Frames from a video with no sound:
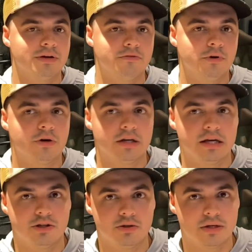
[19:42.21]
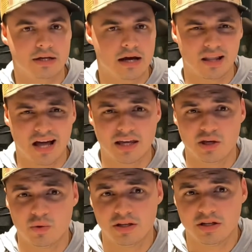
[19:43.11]
infuriate you and kind of lock
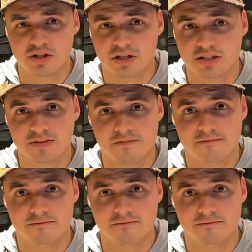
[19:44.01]
you into just